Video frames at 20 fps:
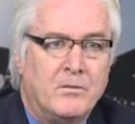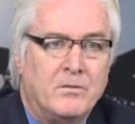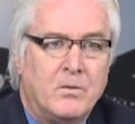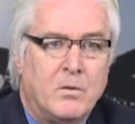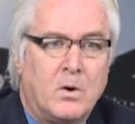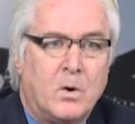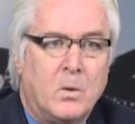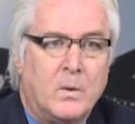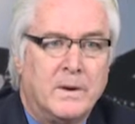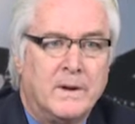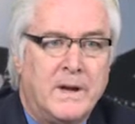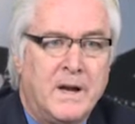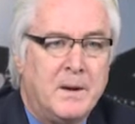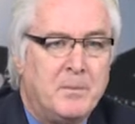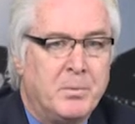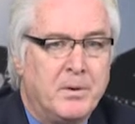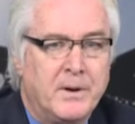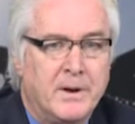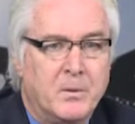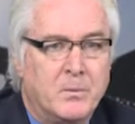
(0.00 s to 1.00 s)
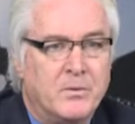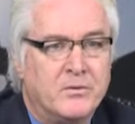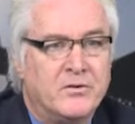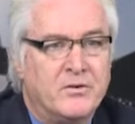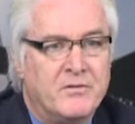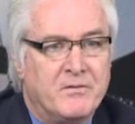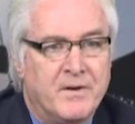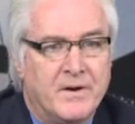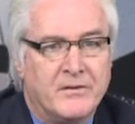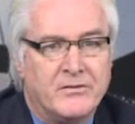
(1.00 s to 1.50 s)
401k plan, which
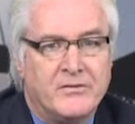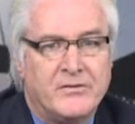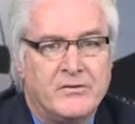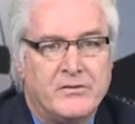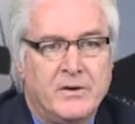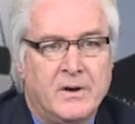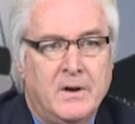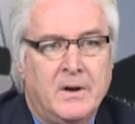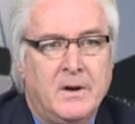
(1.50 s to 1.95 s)
invests